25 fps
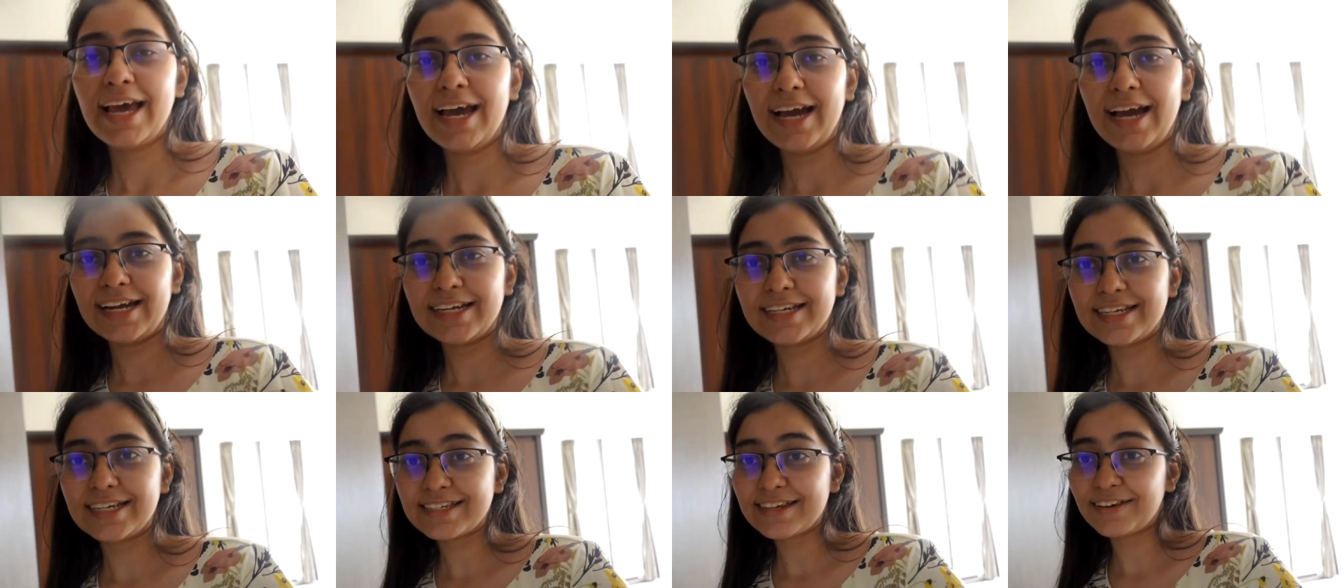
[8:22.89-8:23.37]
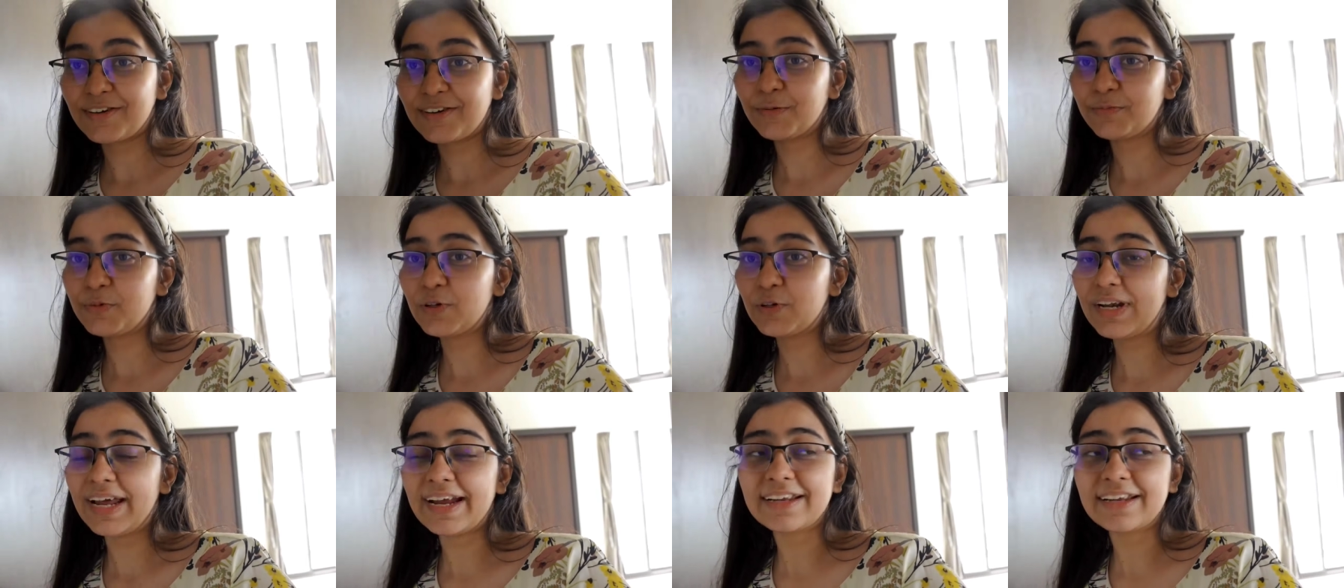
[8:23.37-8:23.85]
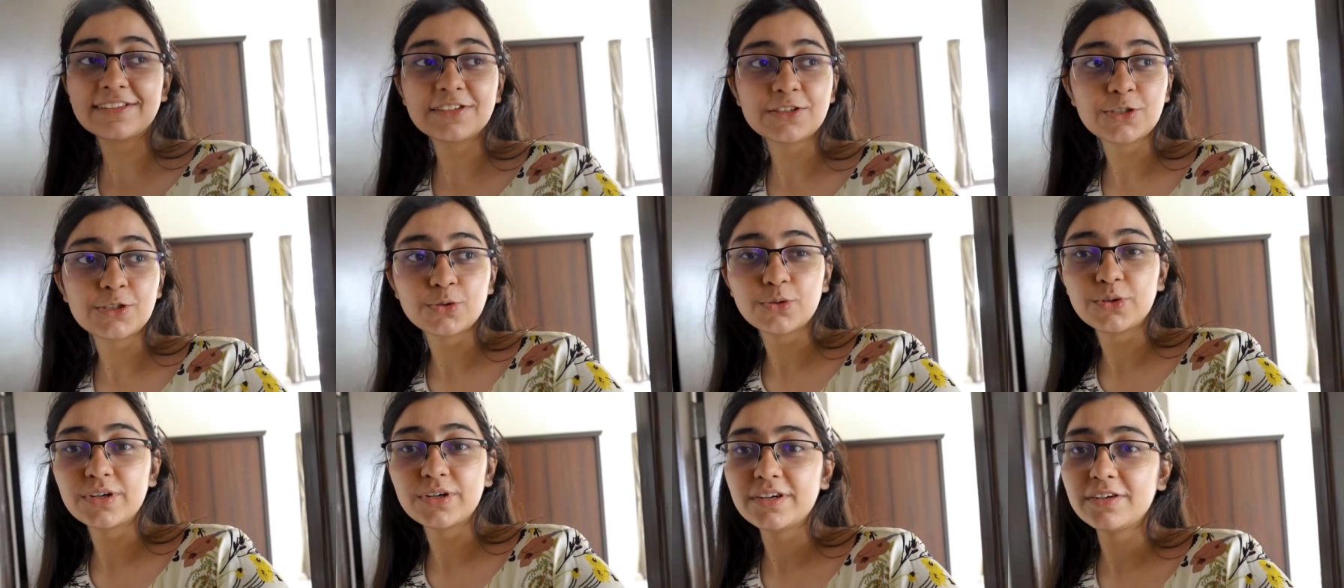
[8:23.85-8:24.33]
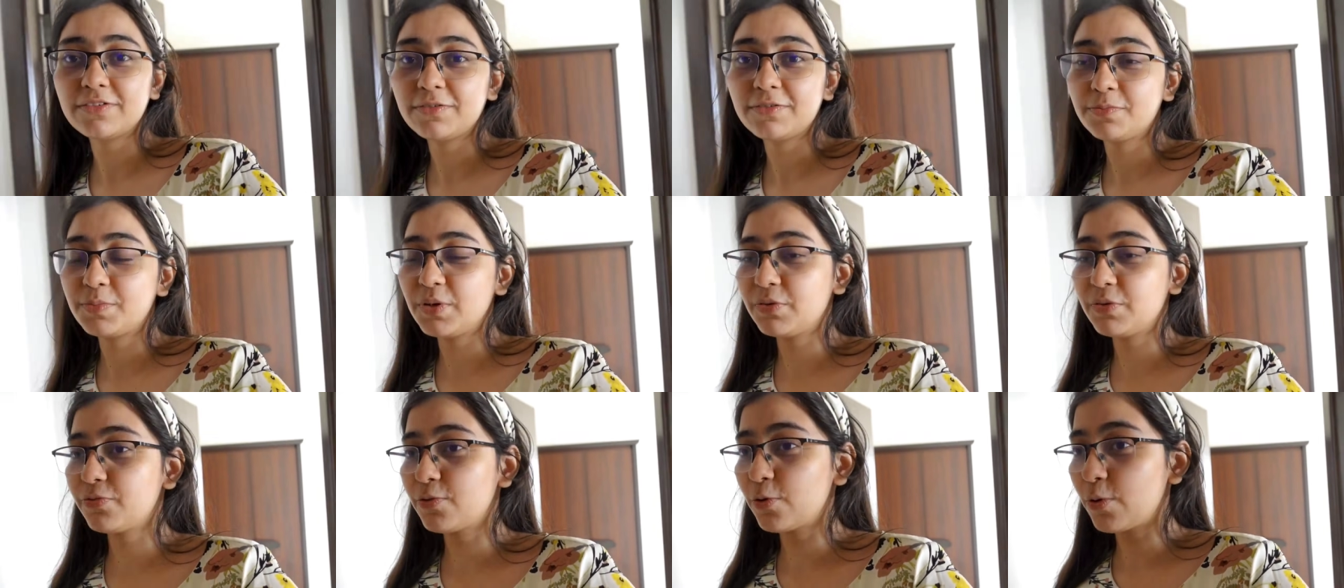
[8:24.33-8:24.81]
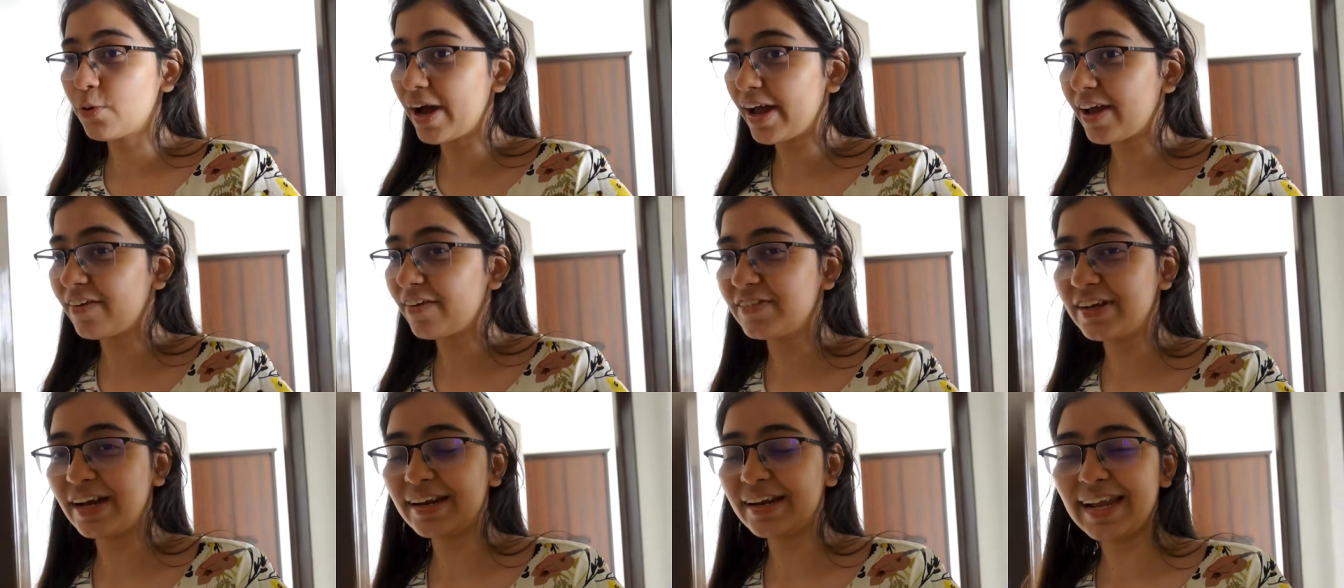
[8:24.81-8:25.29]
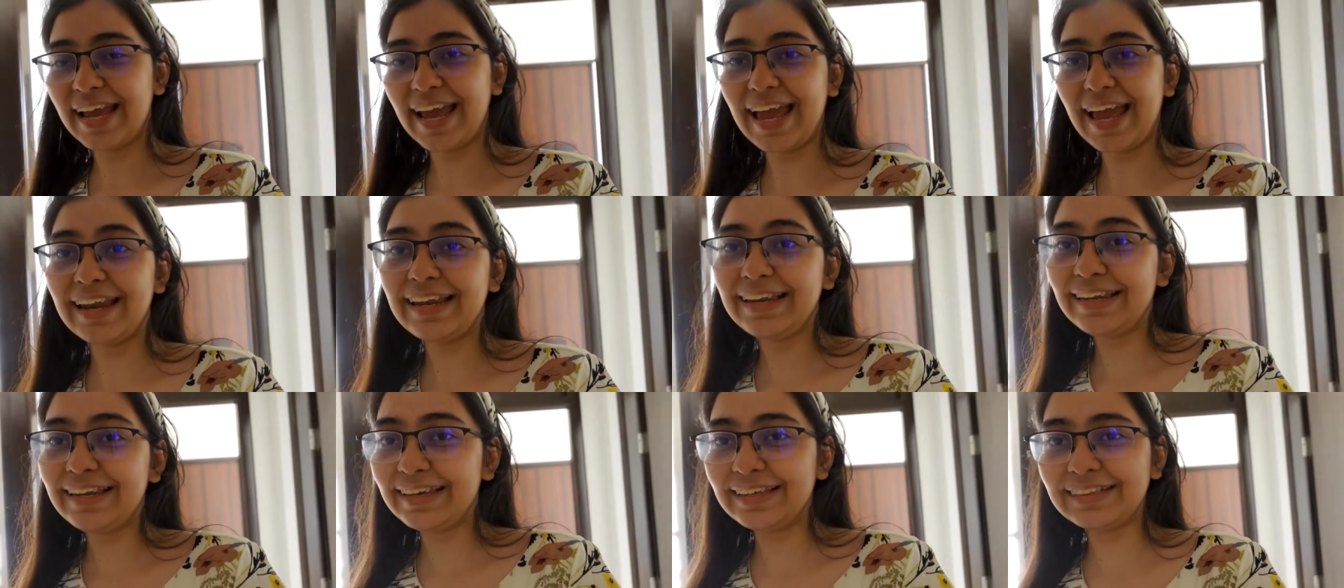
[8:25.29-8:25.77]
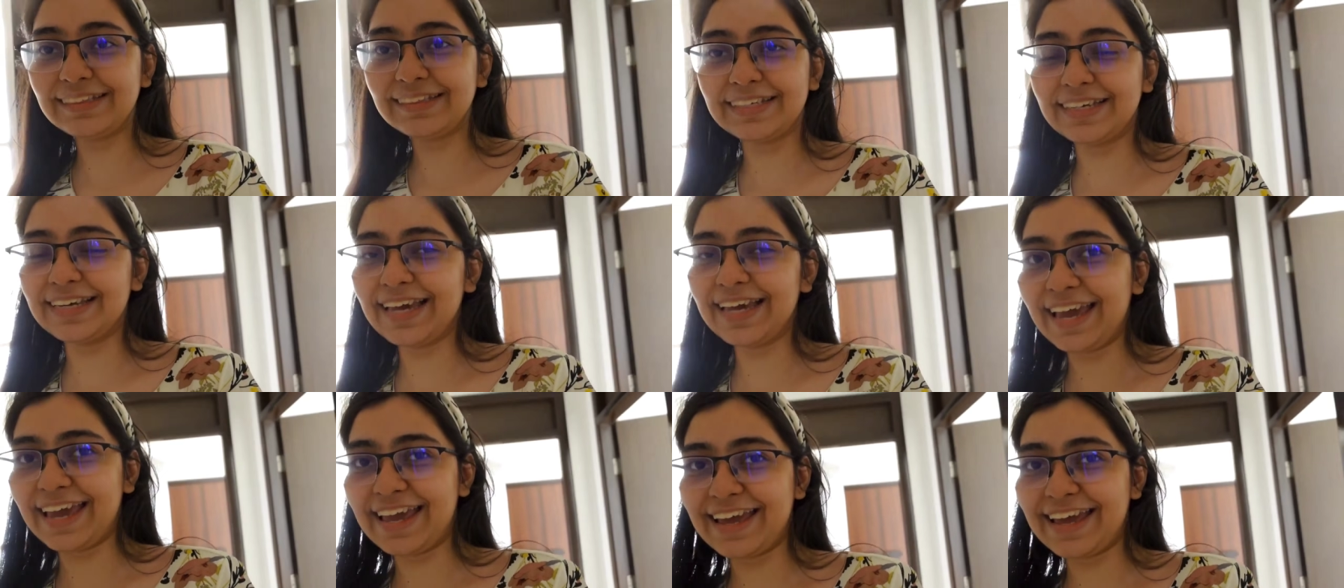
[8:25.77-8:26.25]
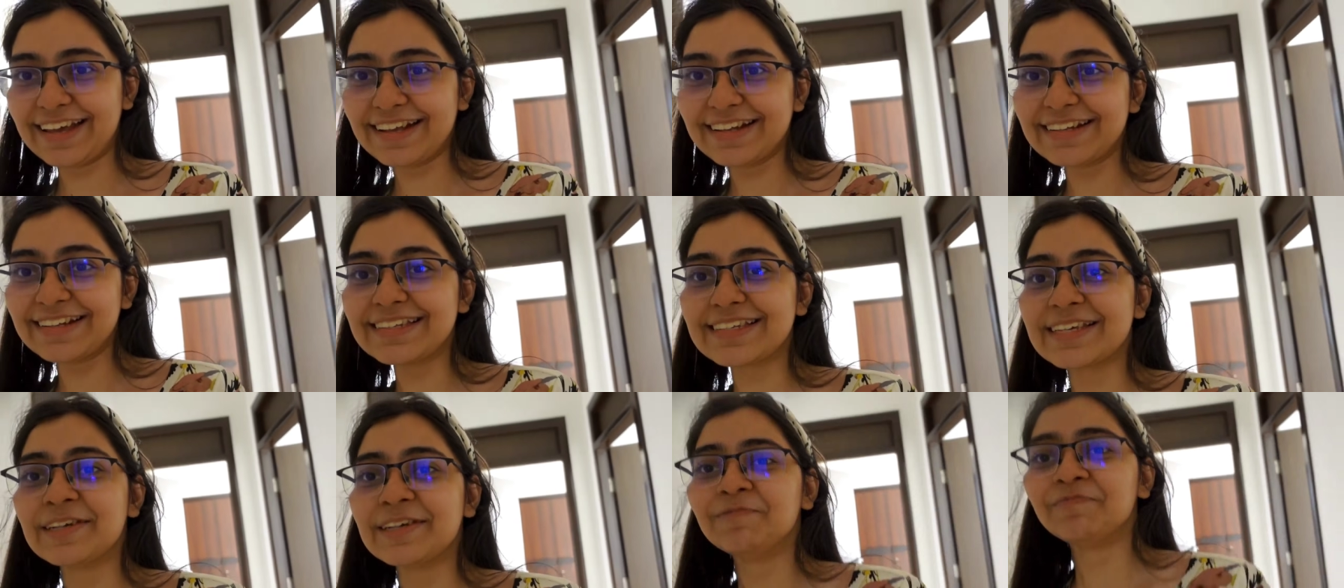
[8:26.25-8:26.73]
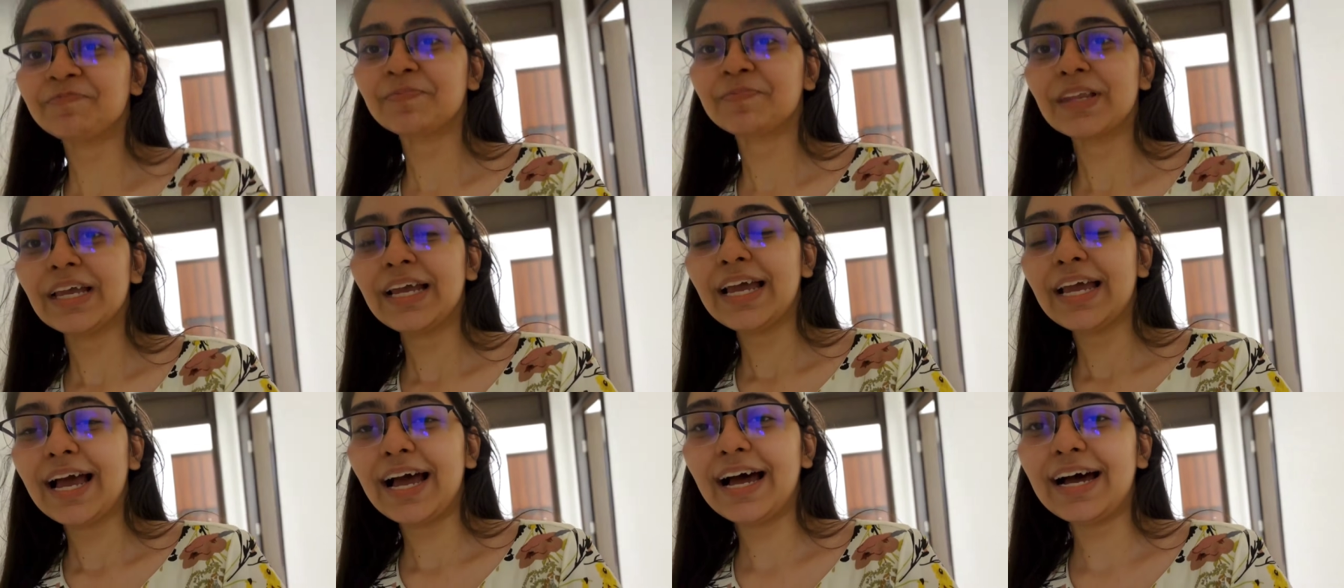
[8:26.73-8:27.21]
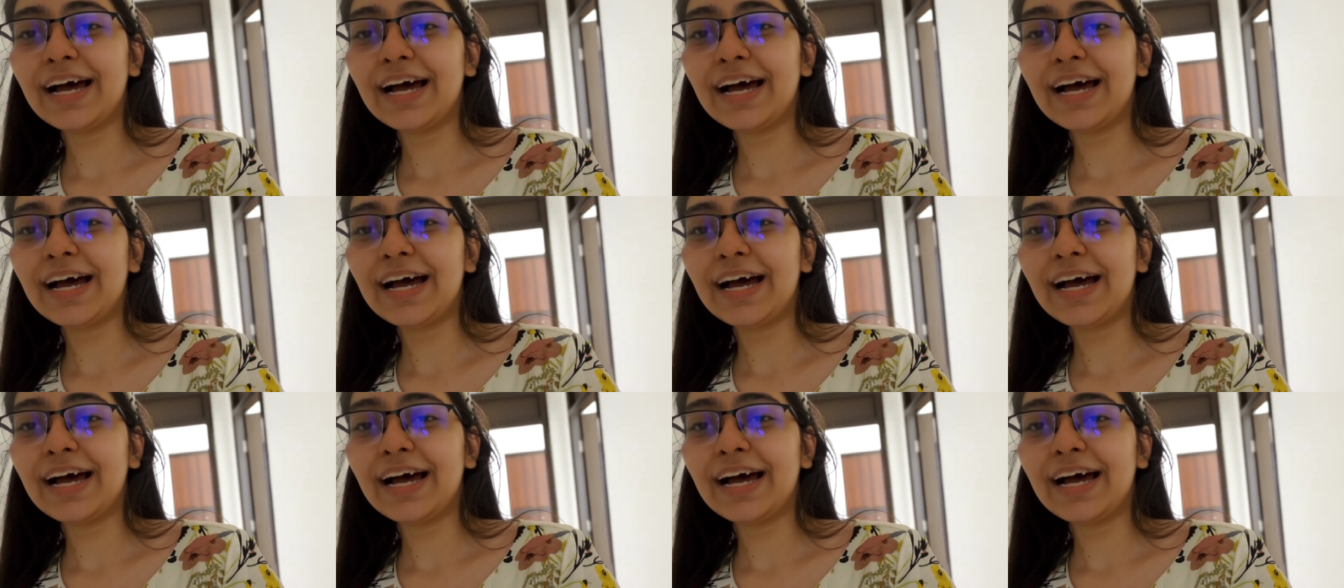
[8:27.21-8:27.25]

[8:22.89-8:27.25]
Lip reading: And yes, I hope you like the tour before I have done anything else.